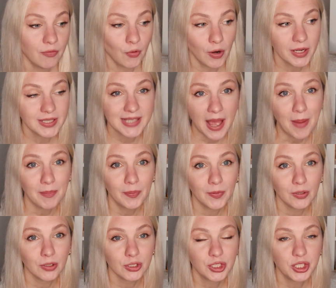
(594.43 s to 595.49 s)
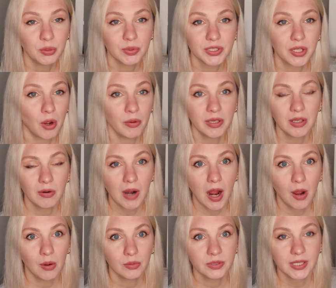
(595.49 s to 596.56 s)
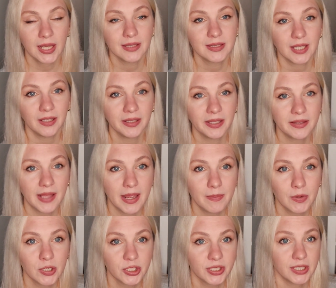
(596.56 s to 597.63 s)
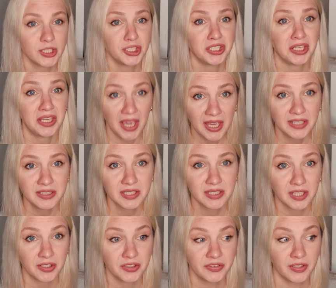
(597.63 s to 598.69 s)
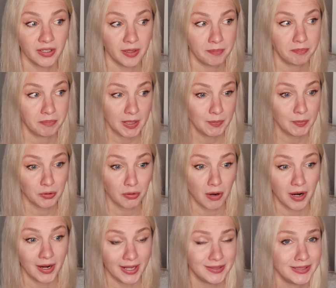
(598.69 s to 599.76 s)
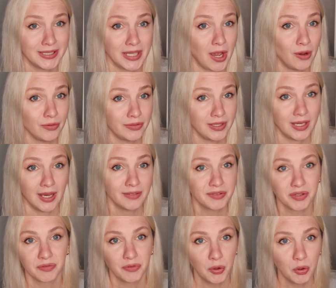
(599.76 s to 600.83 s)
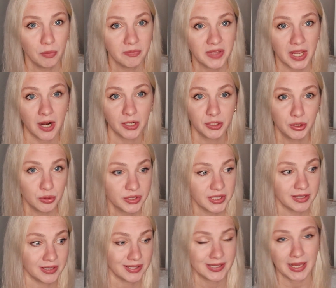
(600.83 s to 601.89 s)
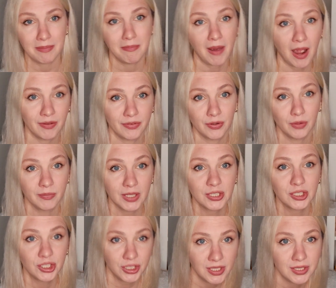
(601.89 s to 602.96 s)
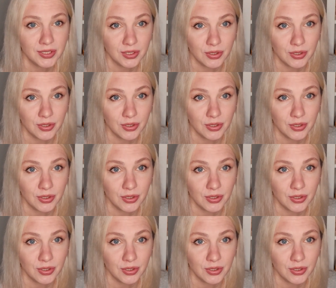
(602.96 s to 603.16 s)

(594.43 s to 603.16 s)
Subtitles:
For example, she was going around and telling neighbors that she hates that the people who are renting out the other room, they are using the same bathroom that she's